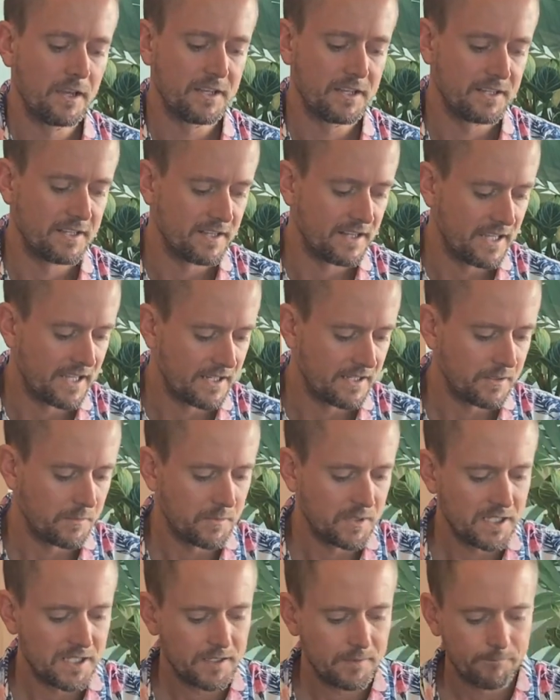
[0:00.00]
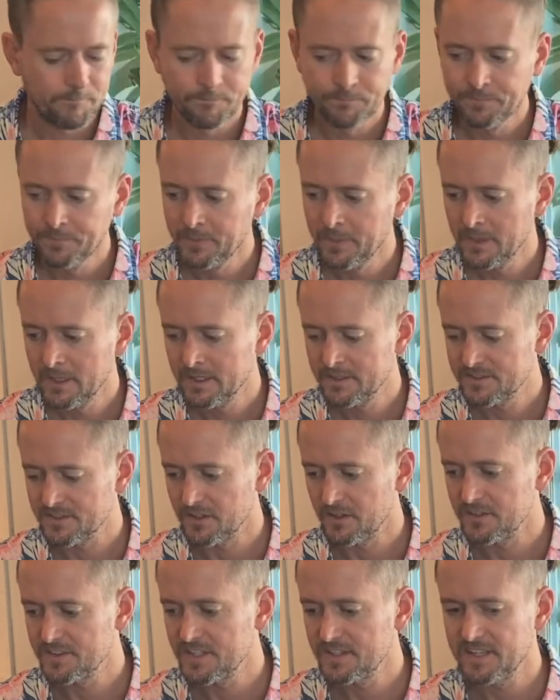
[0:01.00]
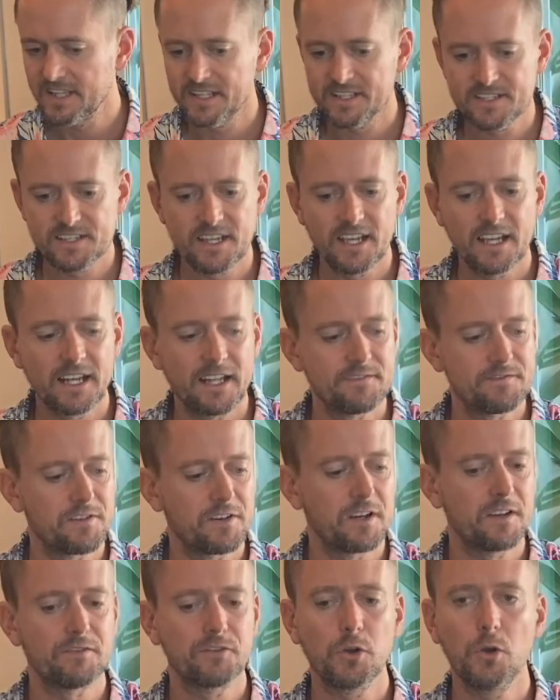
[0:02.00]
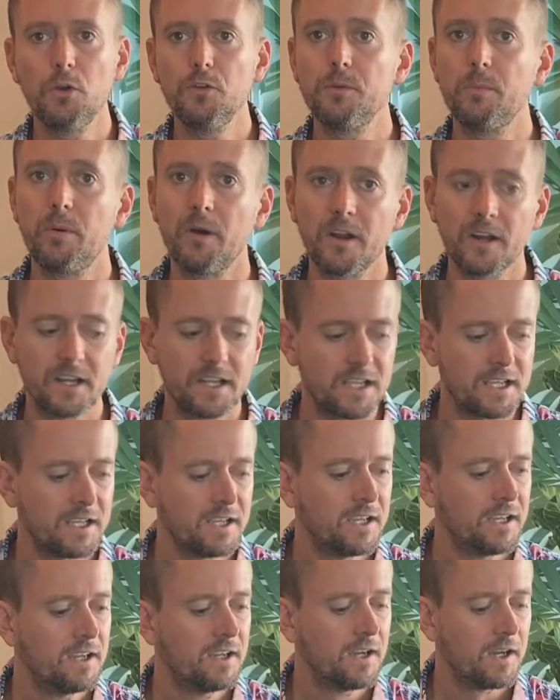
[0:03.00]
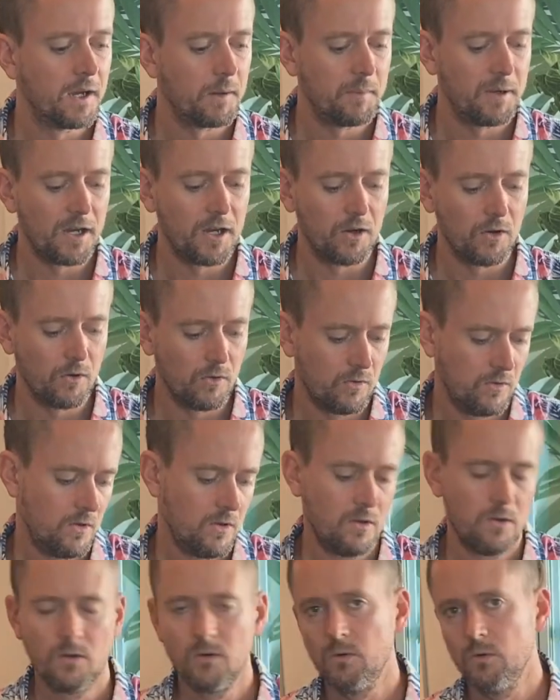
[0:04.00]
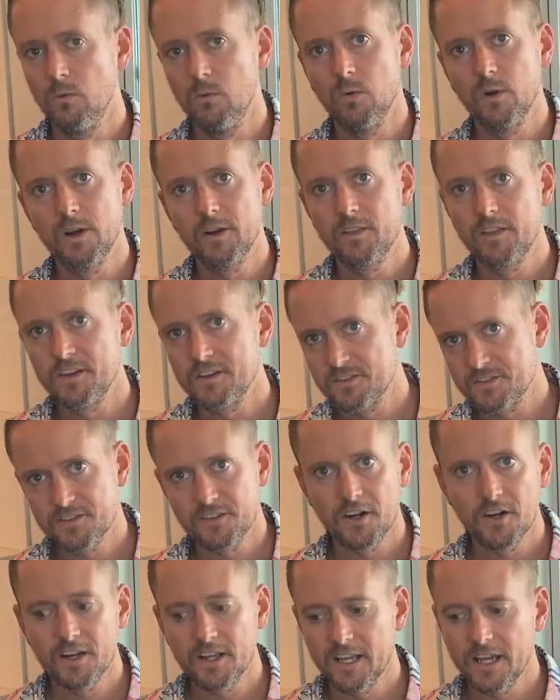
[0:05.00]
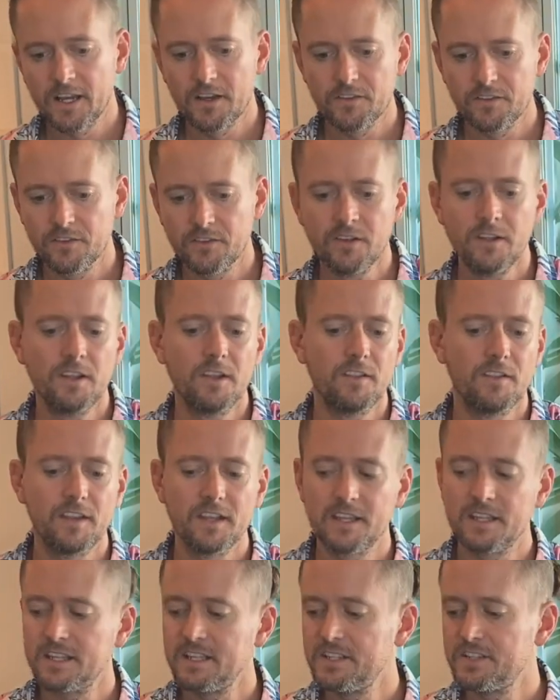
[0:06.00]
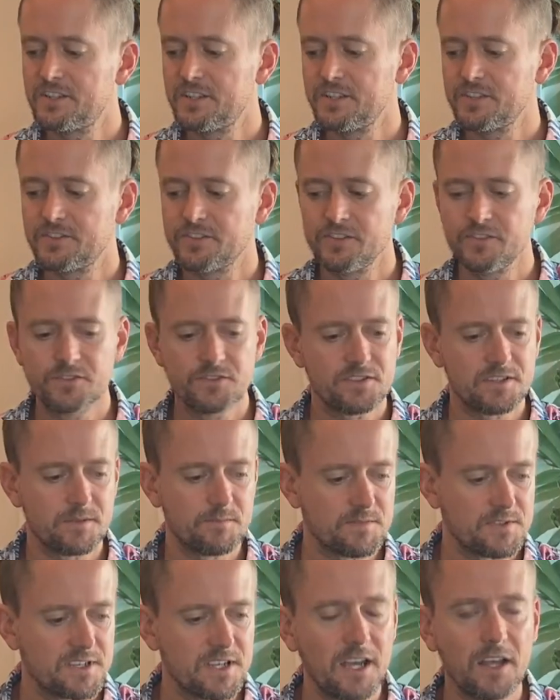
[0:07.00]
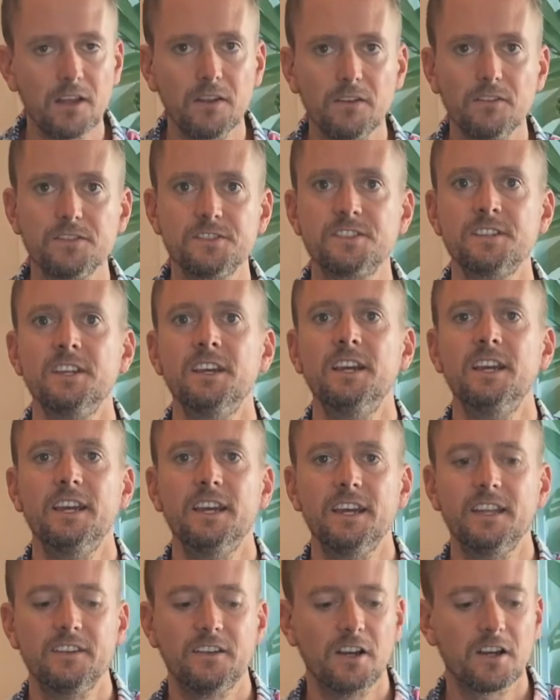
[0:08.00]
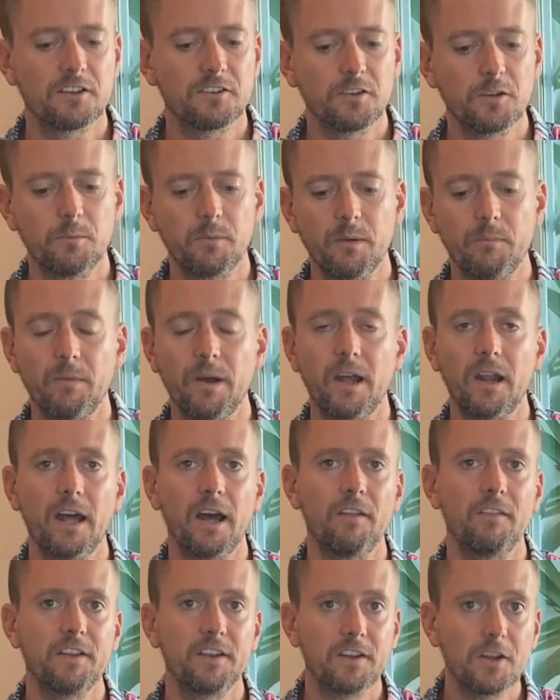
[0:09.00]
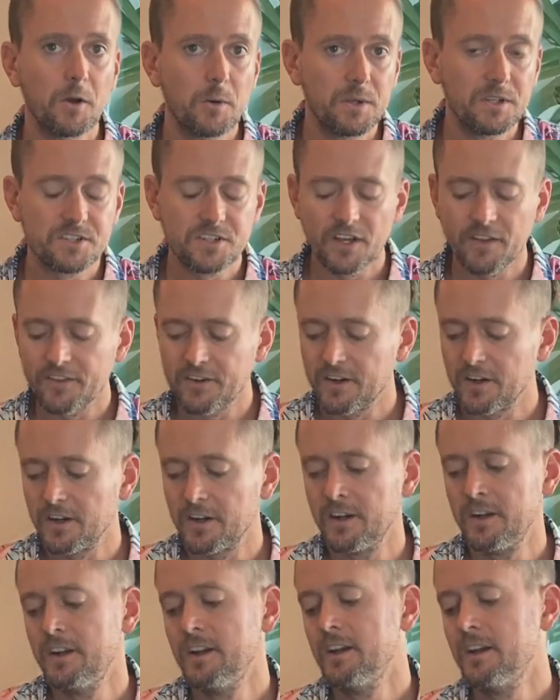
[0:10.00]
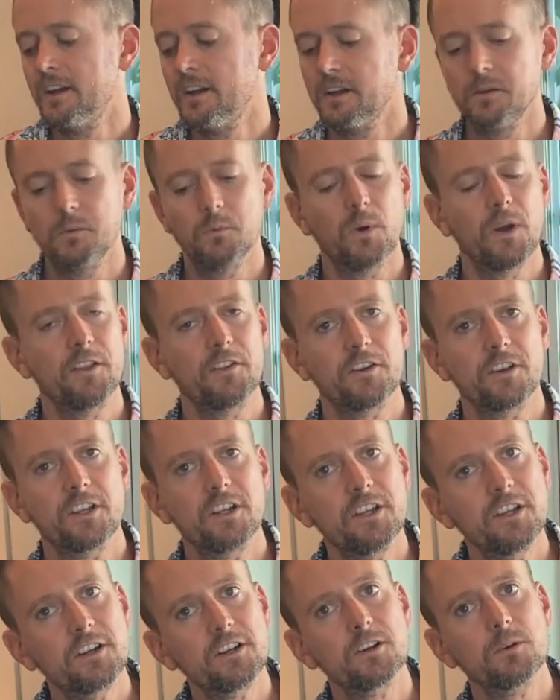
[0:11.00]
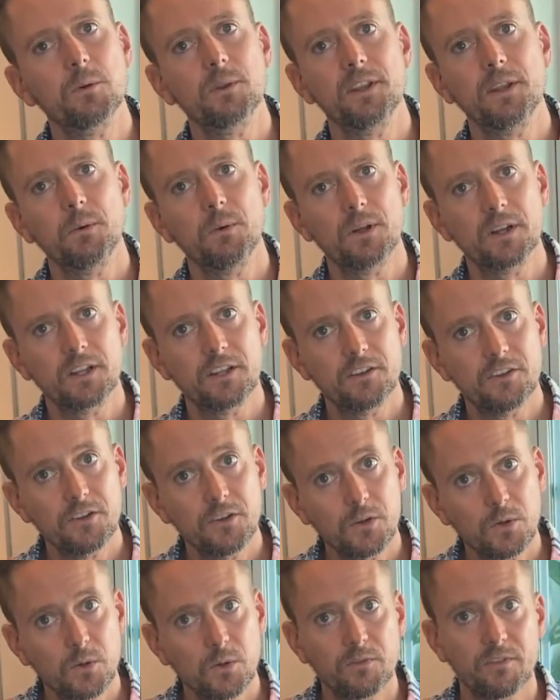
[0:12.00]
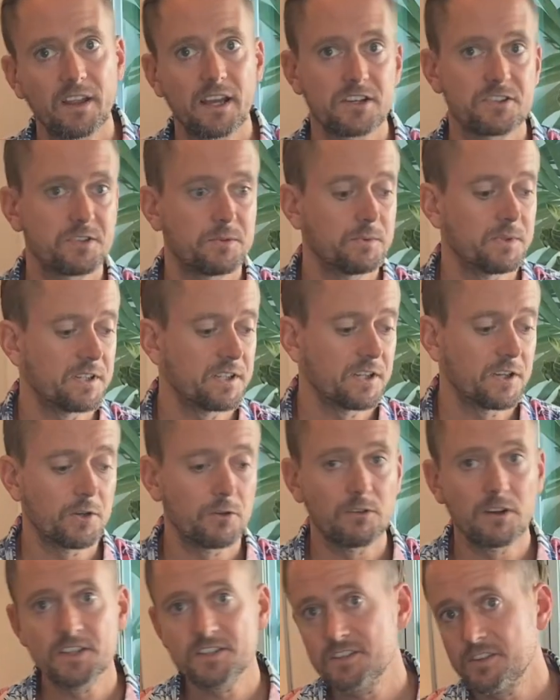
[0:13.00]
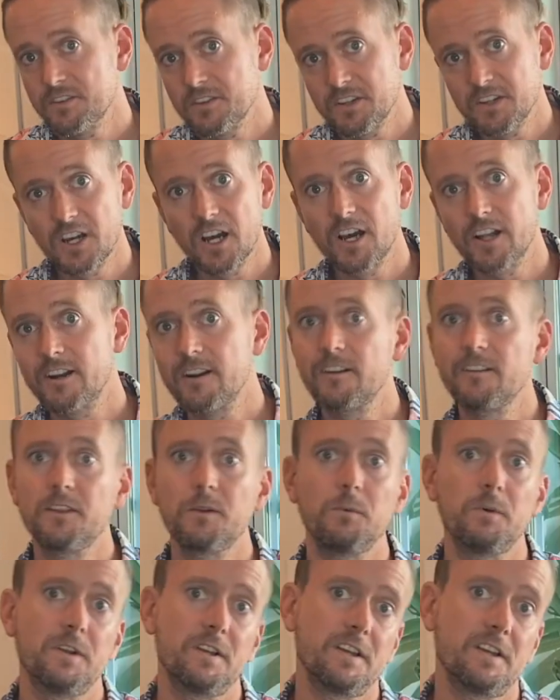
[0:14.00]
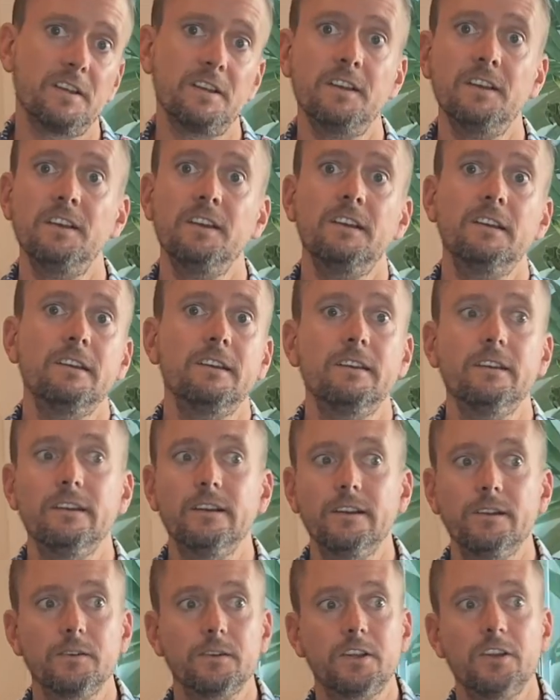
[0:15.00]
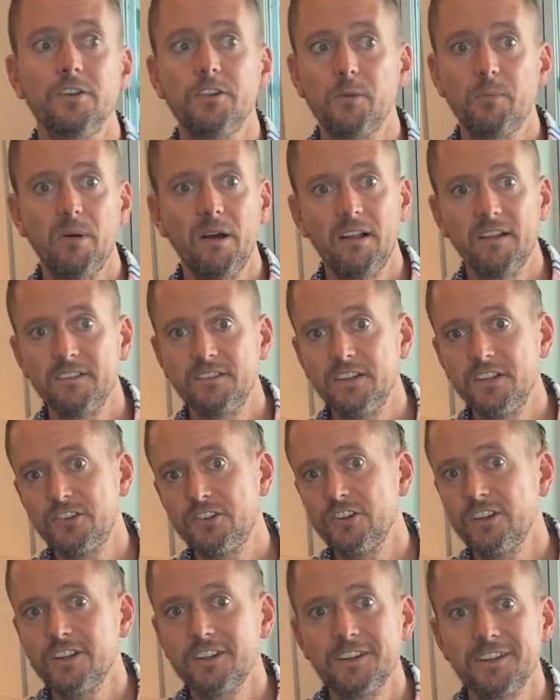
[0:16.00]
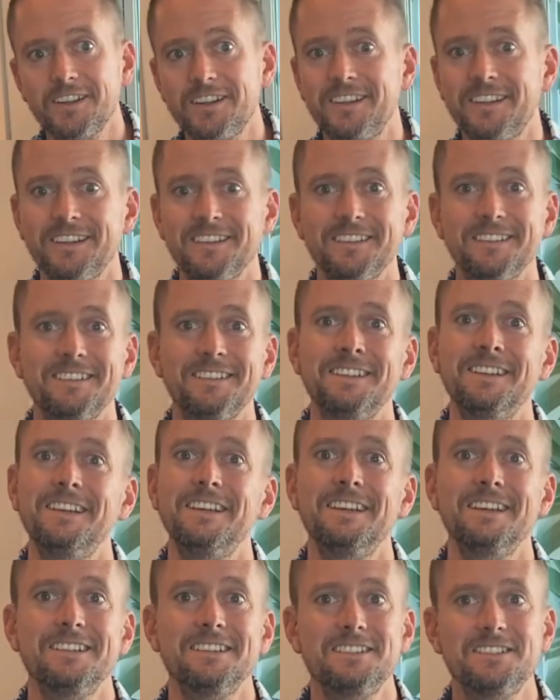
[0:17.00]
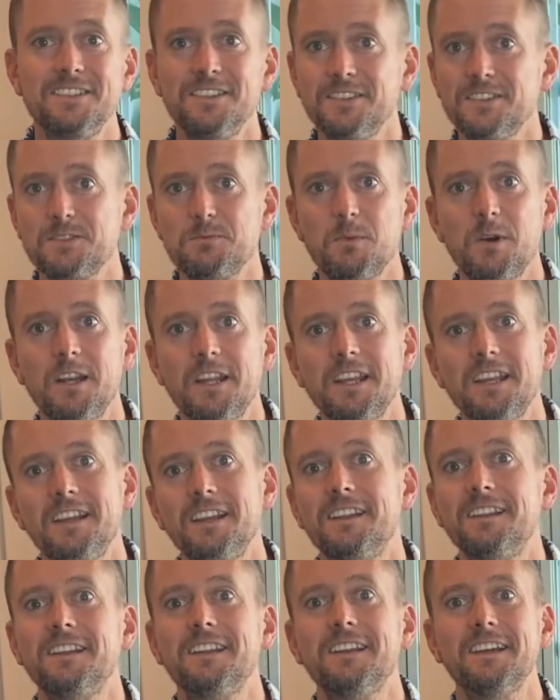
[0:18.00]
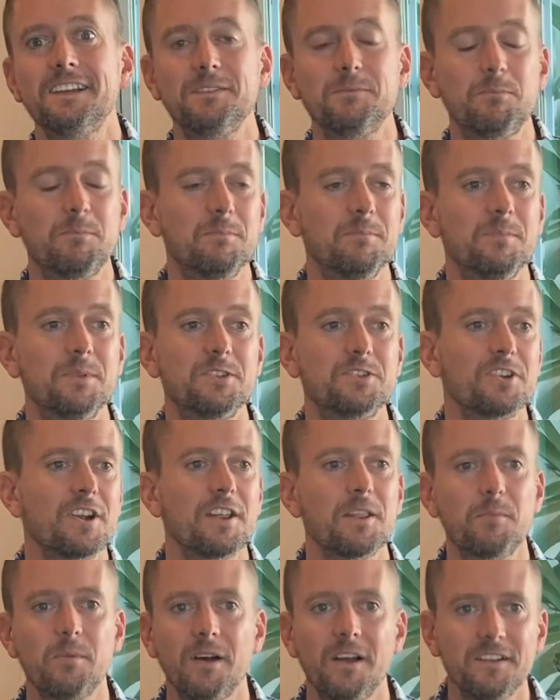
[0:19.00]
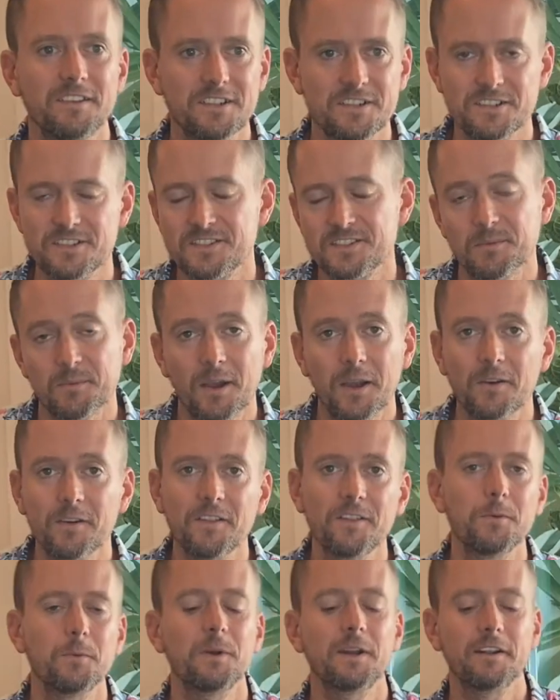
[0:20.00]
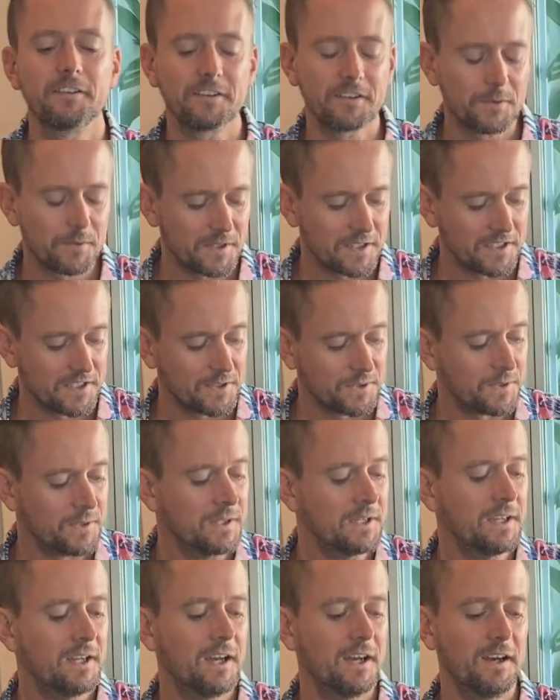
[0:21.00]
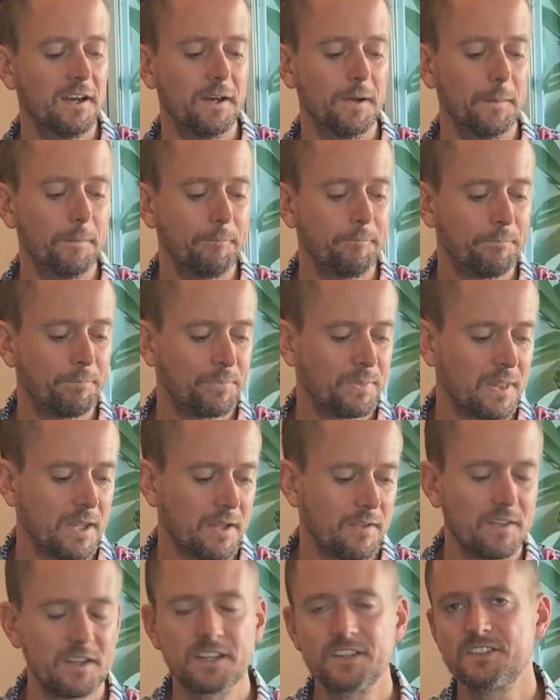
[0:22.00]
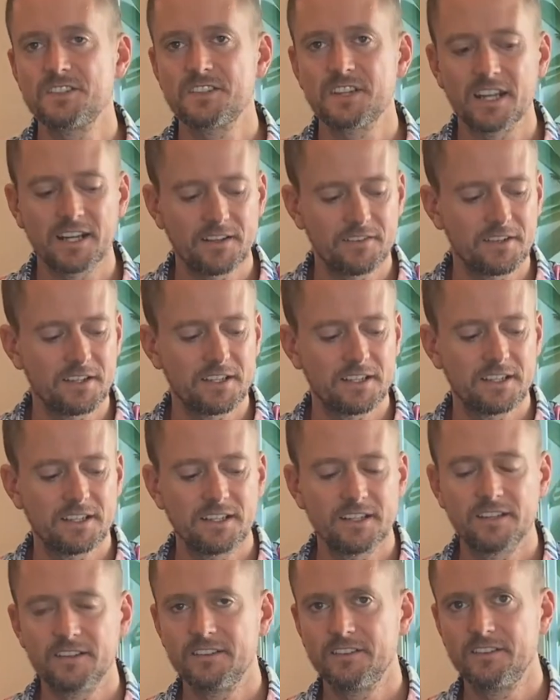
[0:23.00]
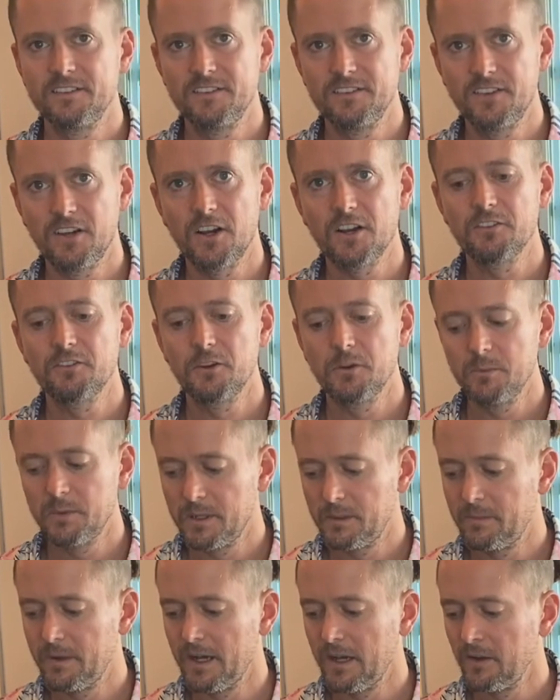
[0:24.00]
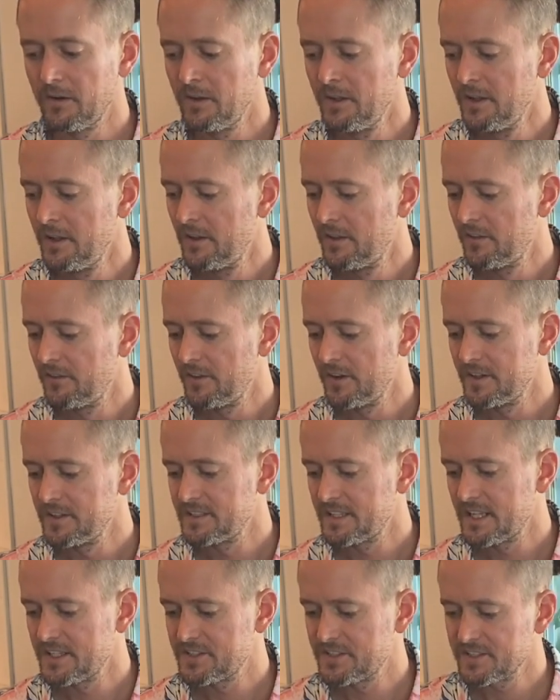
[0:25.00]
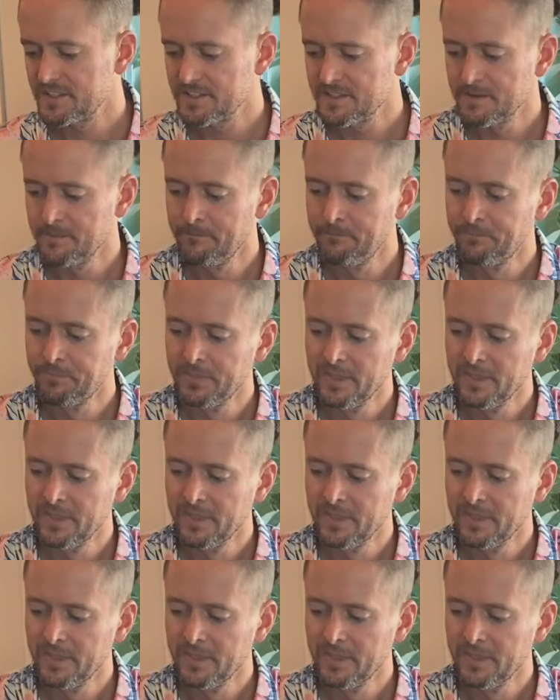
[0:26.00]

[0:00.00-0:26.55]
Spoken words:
I'll get into that in a minute. So I'll set that aside after I've told the party about where they're starting out. They can each introduce themselves and talk a little bit about how they know each other, why they're here, what they want to do, if they actually want to go rescue the daughter, they want to, kill the politician and steal his money and betray the politician somehow or another, whatever they want to do. They can just kind of talk a little bit about their intentions.